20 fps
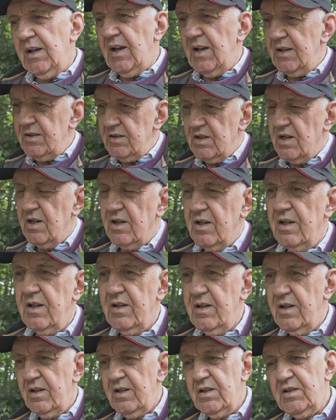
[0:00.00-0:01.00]
and
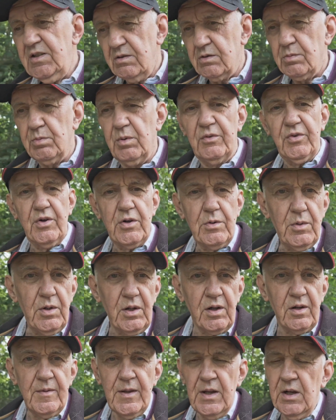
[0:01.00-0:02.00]
it seems to work very well.